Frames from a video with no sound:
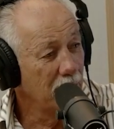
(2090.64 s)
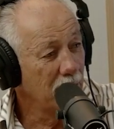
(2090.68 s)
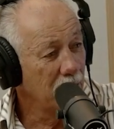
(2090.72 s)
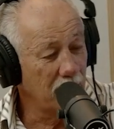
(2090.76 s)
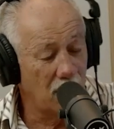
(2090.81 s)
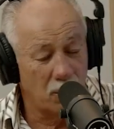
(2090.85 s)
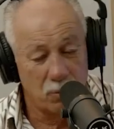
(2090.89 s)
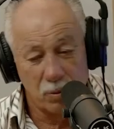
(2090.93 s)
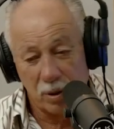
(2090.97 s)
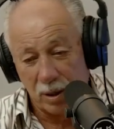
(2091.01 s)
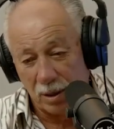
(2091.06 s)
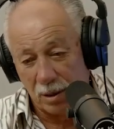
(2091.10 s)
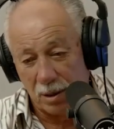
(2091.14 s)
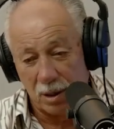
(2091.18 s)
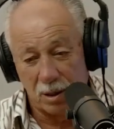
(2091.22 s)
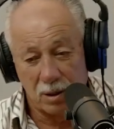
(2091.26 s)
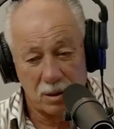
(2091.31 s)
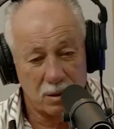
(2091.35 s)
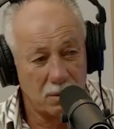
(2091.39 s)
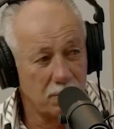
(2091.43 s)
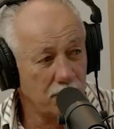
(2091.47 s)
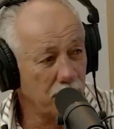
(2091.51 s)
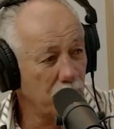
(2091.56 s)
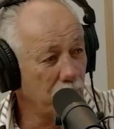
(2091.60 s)
So we'd
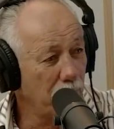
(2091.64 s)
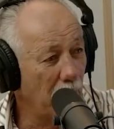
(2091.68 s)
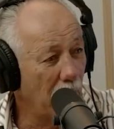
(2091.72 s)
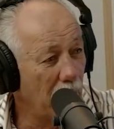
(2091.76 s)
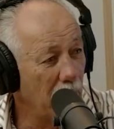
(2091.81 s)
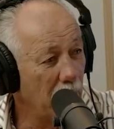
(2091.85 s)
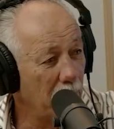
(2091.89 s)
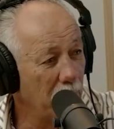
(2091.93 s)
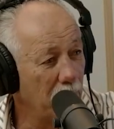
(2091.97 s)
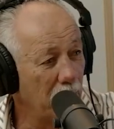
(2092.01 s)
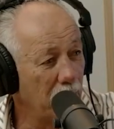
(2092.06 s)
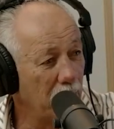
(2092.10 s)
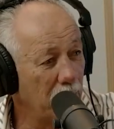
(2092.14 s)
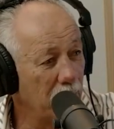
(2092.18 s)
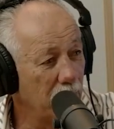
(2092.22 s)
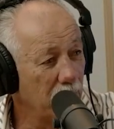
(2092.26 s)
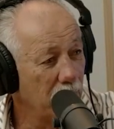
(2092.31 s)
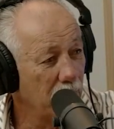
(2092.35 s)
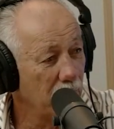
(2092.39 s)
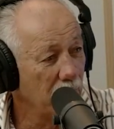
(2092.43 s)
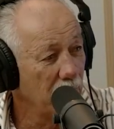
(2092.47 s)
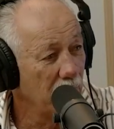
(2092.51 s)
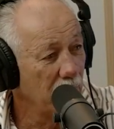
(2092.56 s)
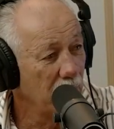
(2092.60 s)
just pay them and,
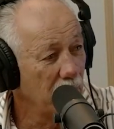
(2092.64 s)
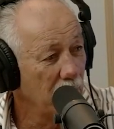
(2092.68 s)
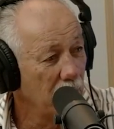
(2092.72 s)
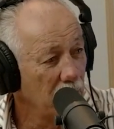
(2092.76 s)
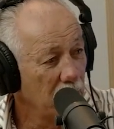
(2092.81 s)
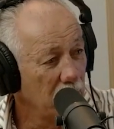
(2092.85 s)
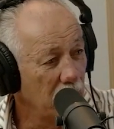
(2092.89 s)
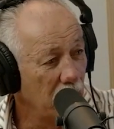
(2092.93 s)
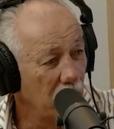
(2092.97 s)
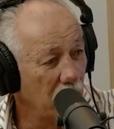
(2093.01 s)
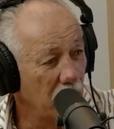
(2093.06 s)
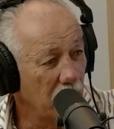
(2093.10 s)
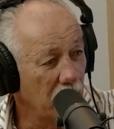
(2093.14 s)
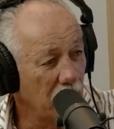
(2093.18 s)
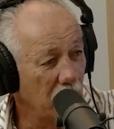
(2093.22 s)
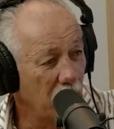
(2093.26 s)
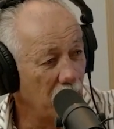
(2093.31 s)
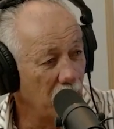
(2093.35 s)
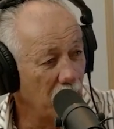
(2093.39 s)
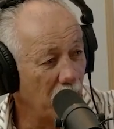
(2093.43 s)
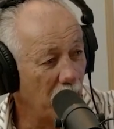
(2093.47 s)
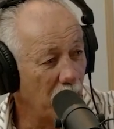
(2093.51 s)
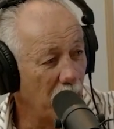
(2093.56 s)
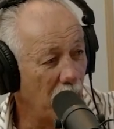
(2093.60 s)
you know, give
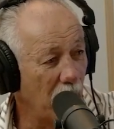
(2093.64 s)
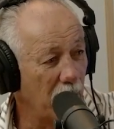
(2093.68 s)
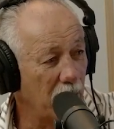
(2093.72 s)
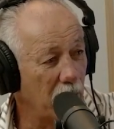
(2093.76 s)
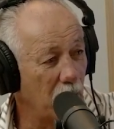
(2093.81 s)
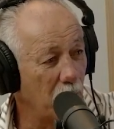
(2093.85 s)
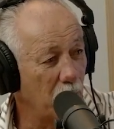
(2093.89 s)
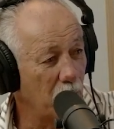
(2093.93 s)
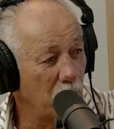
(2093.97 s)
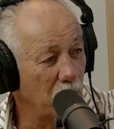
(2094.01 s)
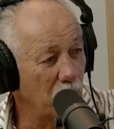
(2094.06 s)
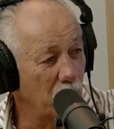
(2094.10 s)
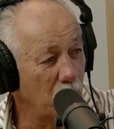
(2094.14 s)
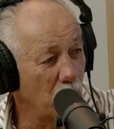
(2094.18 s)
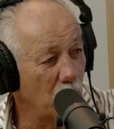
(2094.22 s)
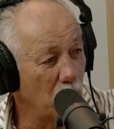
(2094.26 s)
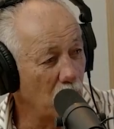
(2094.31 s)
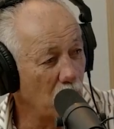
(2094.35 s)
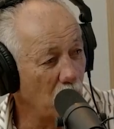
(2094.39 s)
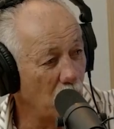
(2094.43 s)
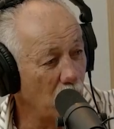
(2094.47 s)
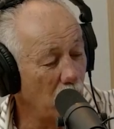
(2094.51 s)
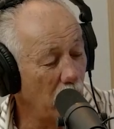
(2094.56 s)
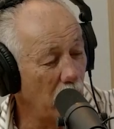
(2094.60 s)
them the money, and we'd
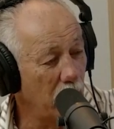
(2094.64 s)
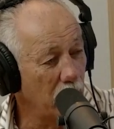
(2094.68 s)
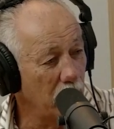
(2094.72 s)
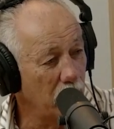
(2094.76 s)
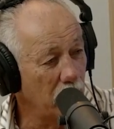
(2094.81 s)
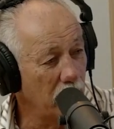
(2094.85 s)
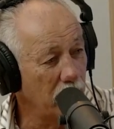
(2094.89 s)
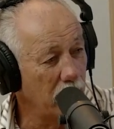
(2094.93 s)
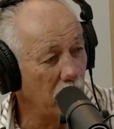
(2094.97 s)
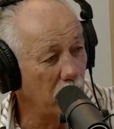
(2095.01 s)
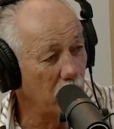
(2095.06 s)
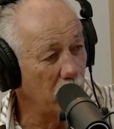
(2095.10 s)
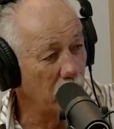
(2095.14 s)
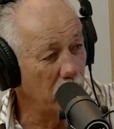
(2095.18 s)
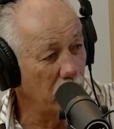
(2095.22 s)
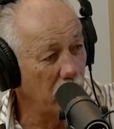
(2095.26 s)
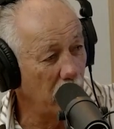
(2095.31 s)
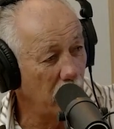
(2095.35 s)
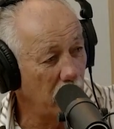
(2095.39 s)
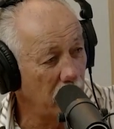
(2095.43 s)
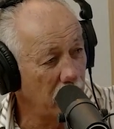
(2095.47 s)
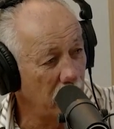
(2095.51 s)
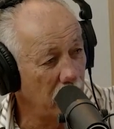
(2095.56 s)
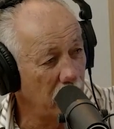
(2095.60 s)
walk away with that
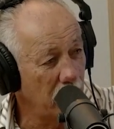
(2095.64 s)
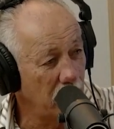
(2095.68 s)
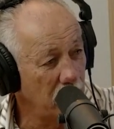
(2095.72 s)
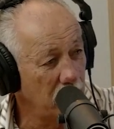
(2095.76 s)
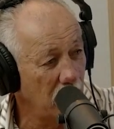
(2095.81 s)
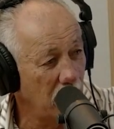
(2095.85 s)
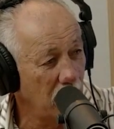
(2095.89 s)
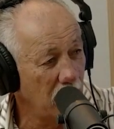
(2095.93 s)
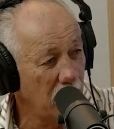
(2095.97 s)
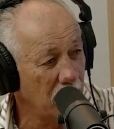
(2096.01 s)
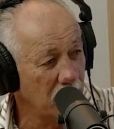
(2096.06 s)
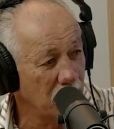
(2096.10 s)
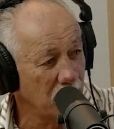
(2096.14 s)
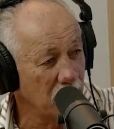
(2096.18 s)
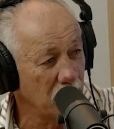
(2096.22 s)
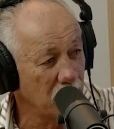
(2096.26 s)
without any charges.